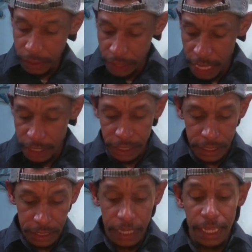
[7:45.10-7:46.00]

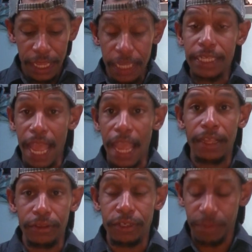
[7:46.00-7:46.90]
This is
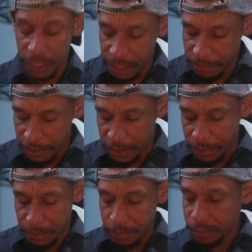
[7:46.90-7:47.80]
angler specific.
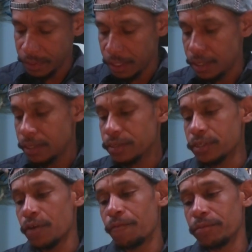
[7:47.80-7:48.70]

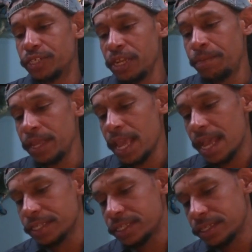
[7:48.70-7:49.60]
So from
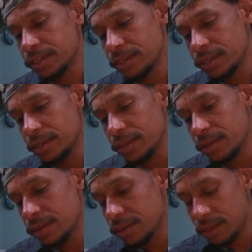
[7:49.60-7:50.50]
GPS,
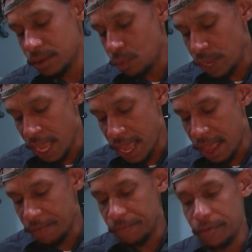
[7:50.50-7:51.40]
we
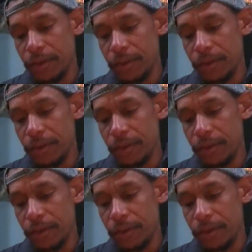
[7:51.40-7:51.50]
have